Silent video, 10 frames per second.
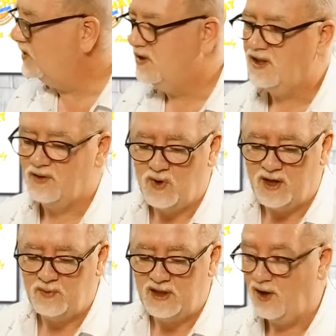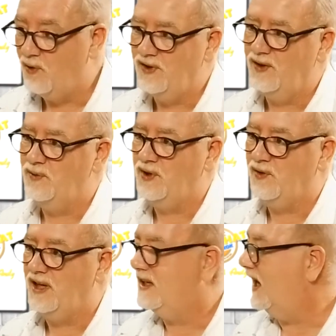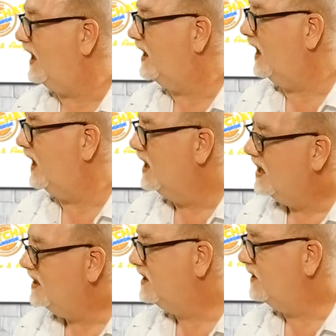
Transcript: you did it 1 week, oh, it was a great kick. Yeah, you